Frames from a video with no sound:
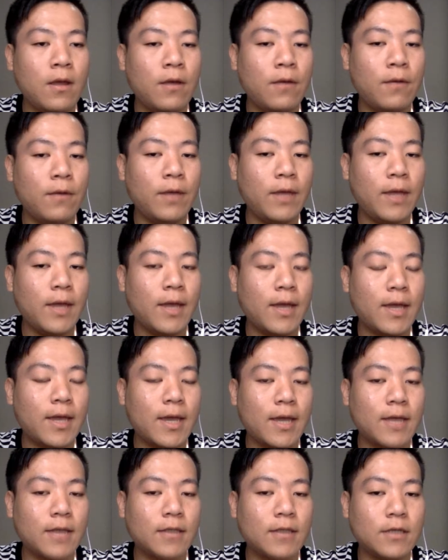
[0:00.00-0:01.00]
We can
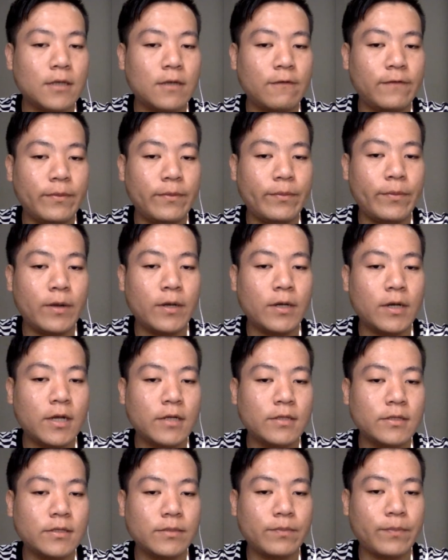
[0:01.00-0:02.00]
get a
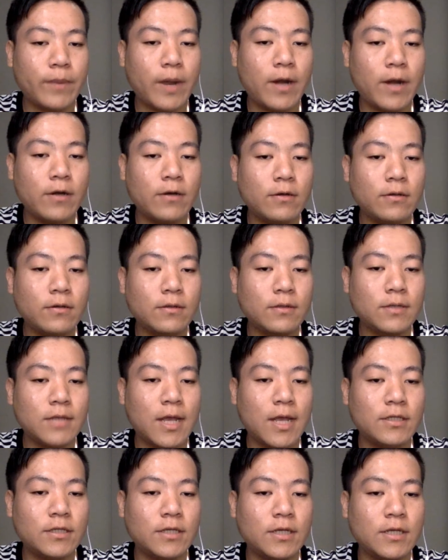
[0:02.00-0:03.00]
Fibonacci spiral
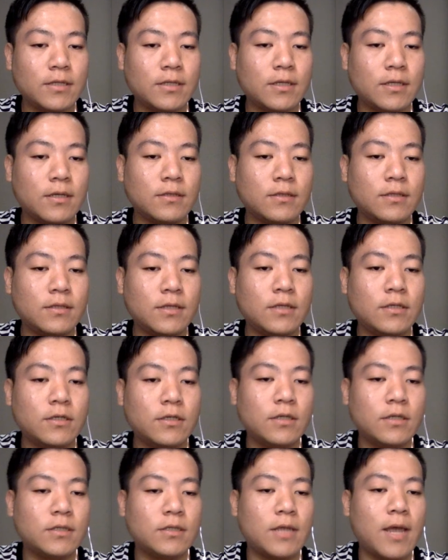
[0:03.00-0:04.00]
that is
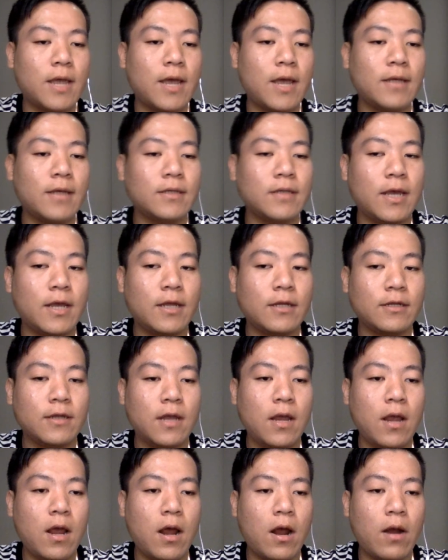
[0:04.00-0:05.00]
considered as an
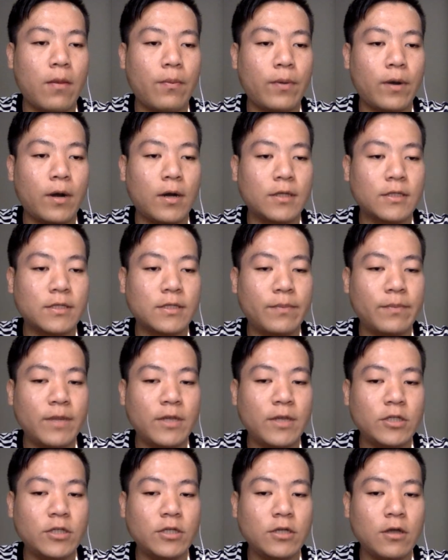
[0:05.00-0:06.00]

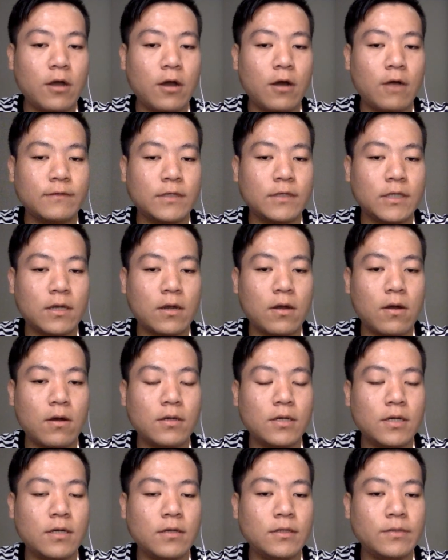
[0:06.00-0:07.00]
approximation of the
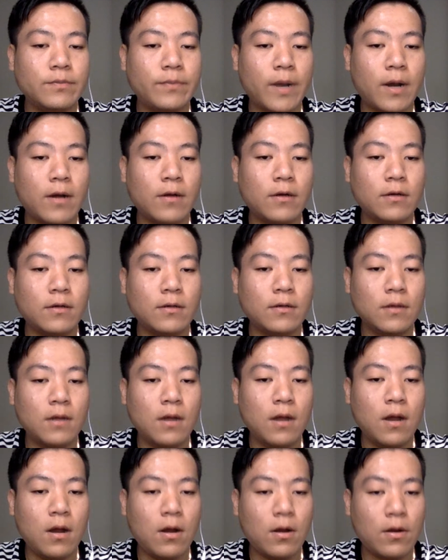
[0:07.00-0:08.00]
golden spiral
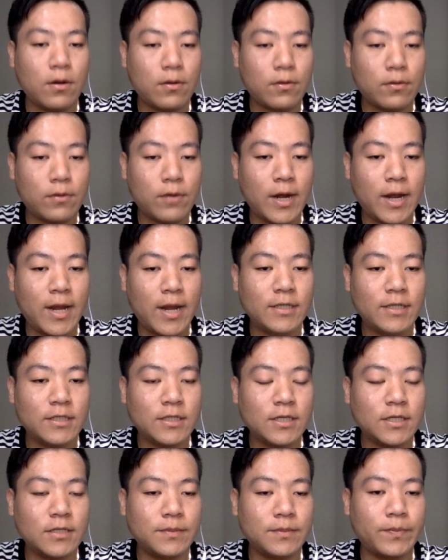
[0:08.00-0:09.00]

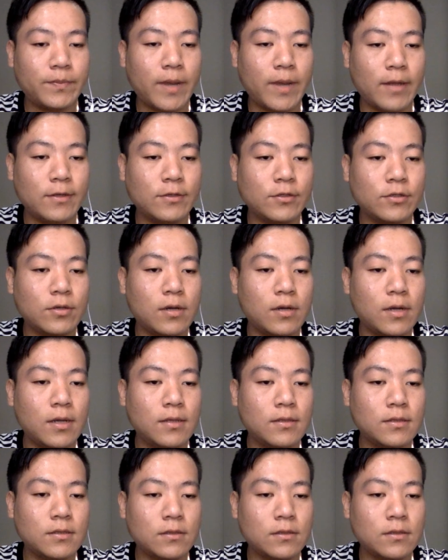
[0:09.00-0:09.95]
created by drawing